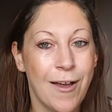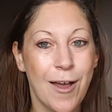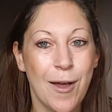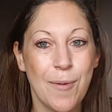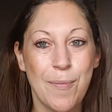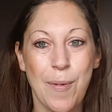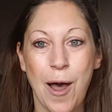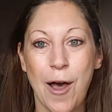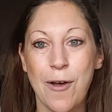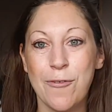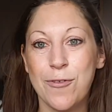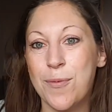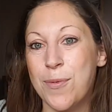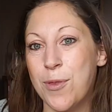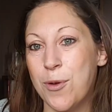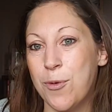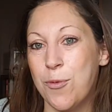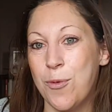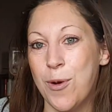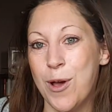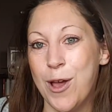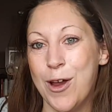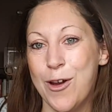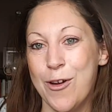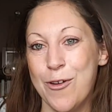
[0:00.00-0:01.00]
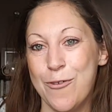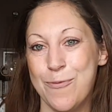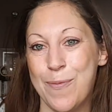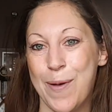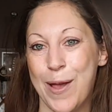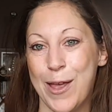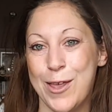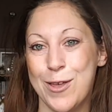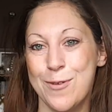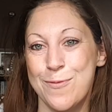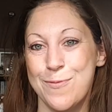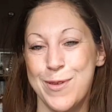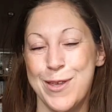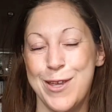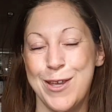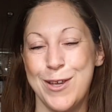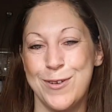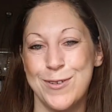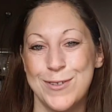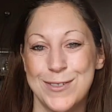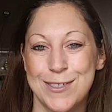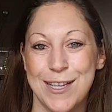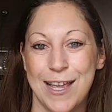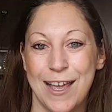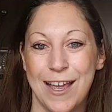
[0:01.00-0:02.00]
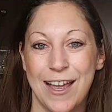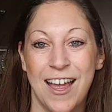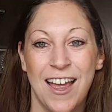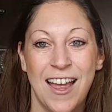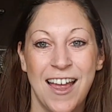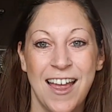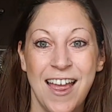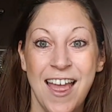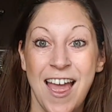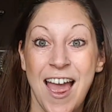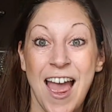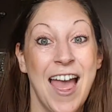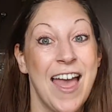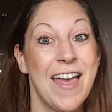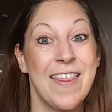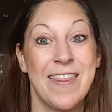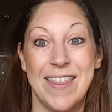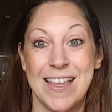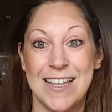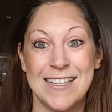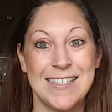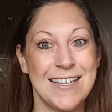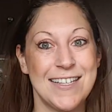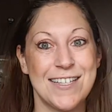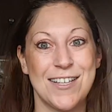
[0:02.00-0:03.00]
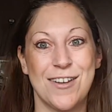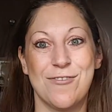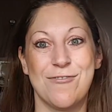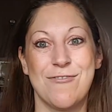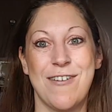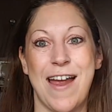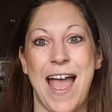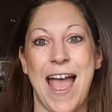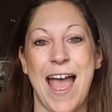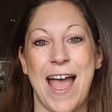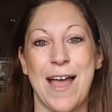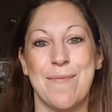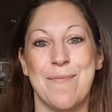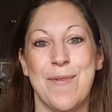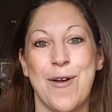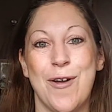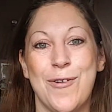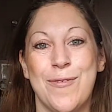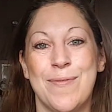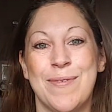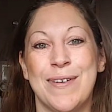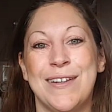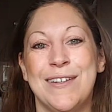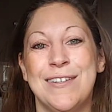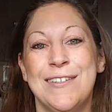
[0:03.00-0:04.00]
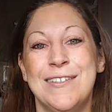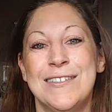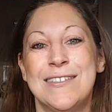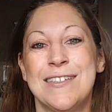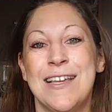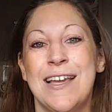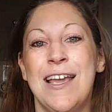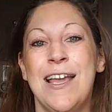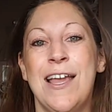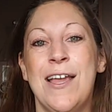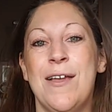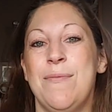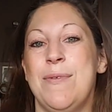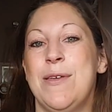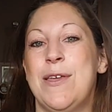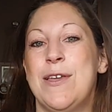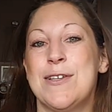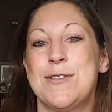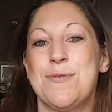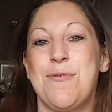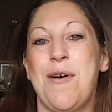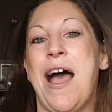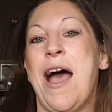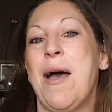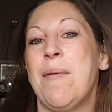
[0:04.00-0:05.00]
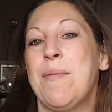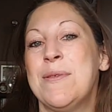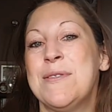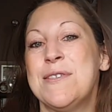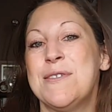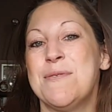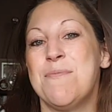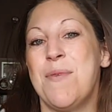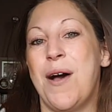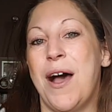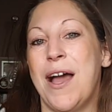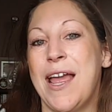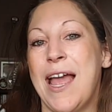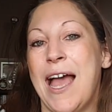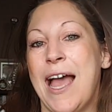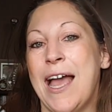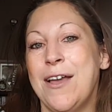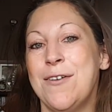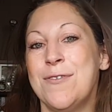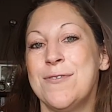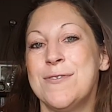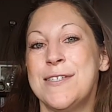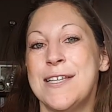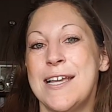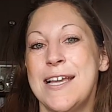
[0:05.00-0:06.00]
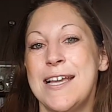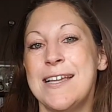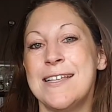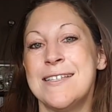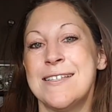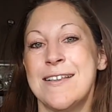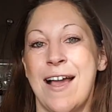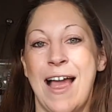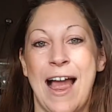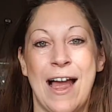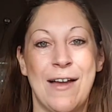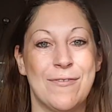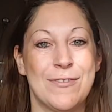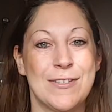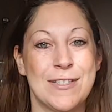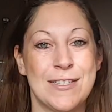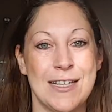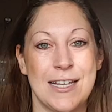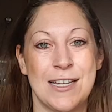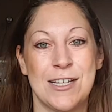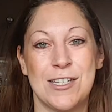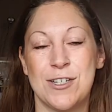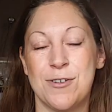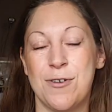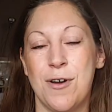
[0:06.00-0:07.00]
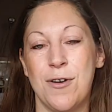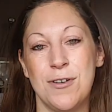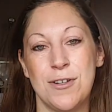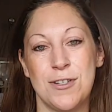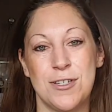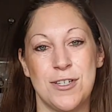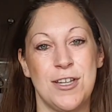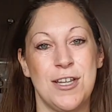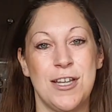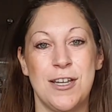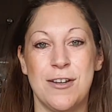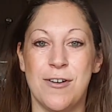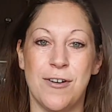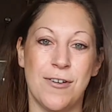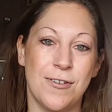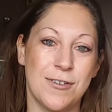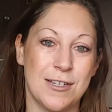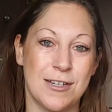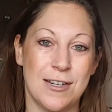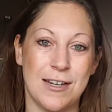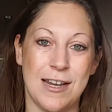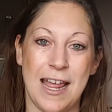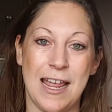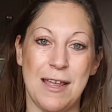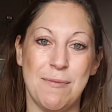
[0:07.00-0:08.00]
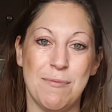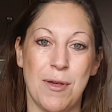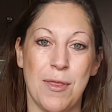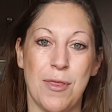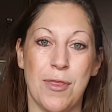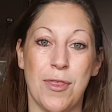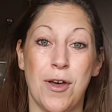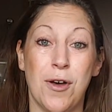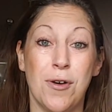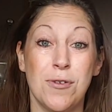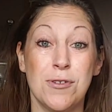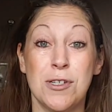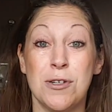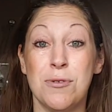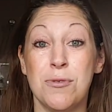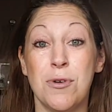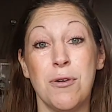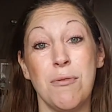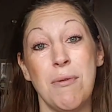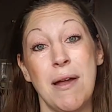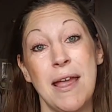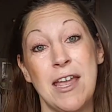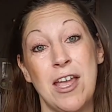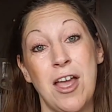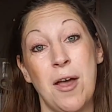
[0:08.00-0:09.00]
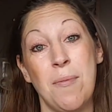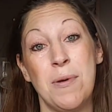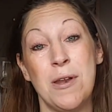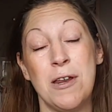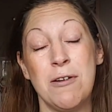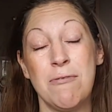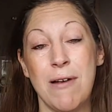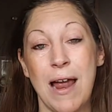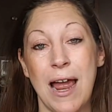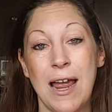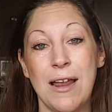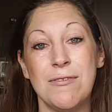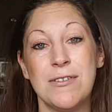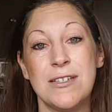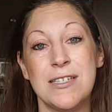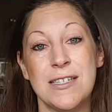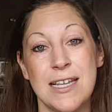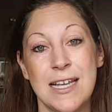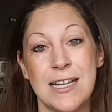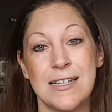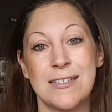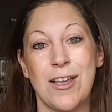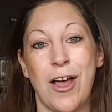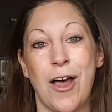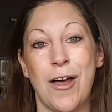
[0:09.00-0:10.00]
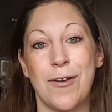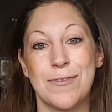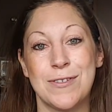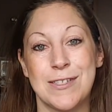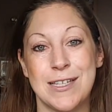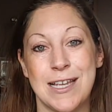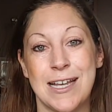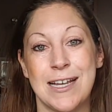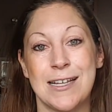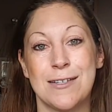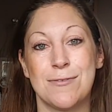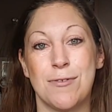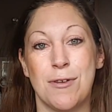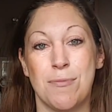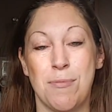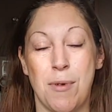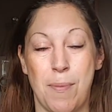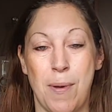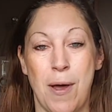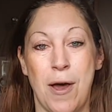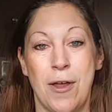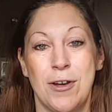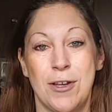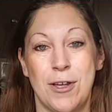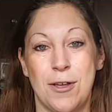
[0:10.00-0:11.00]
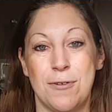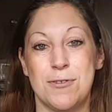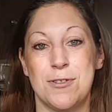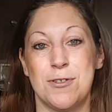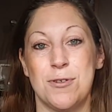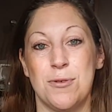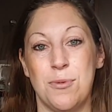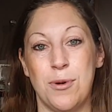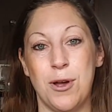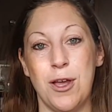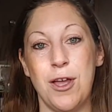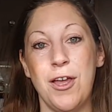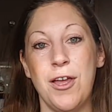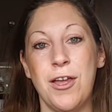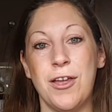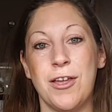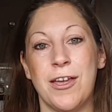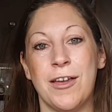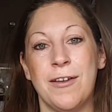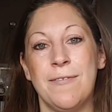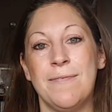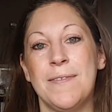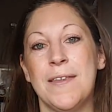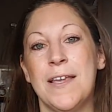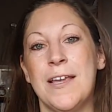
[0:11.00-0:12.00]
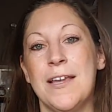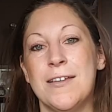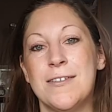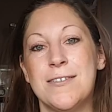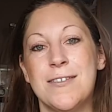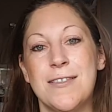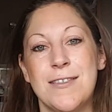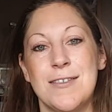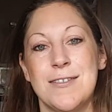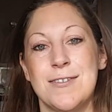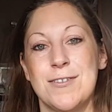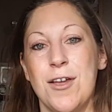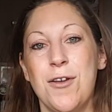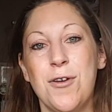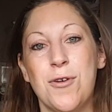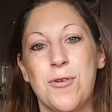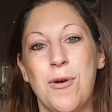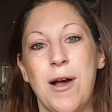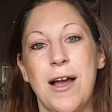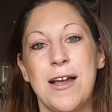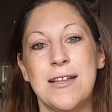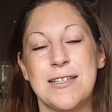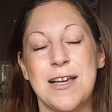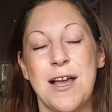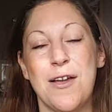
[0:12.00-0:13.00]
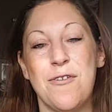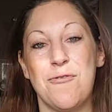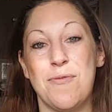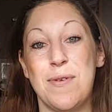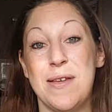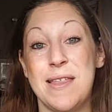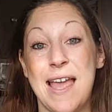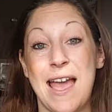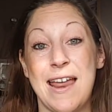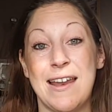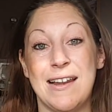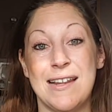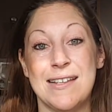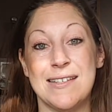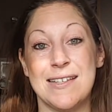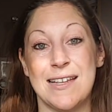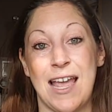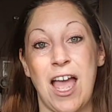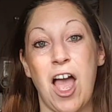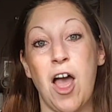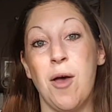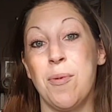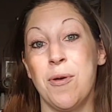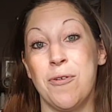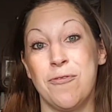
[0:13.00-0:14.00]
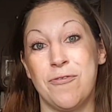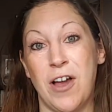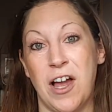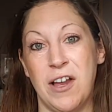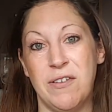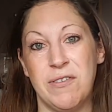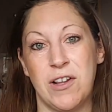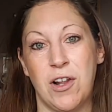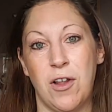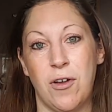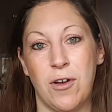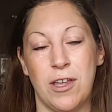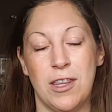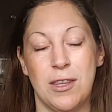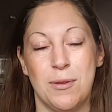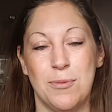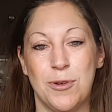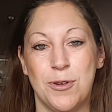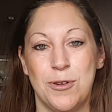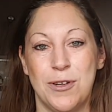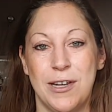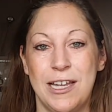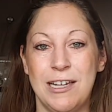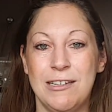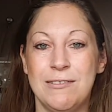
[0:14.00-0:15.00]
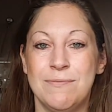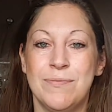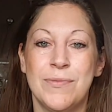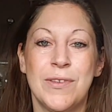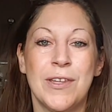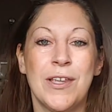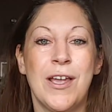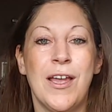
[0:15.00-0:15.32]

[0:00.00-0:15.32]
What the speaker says: Apart from the whir of my computer. This is a rare moment. Because what happens in my house is I have a 6-year-old, a 2-year-old and an 8-month-old who will wake up at around 6, half 6 when my partner goes to work. So there's no quiet time for me then unless I get up at 5 o'clock in the morning.